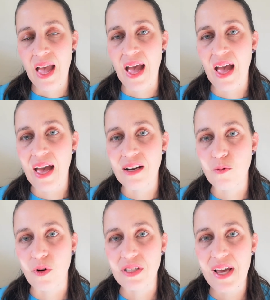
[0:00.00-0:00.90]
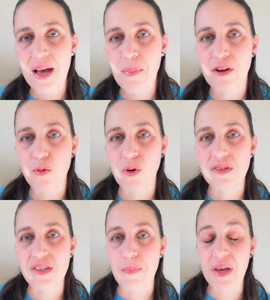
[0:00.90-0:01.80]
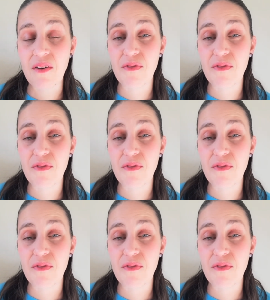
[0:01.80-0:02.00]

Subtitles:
And what happened was the big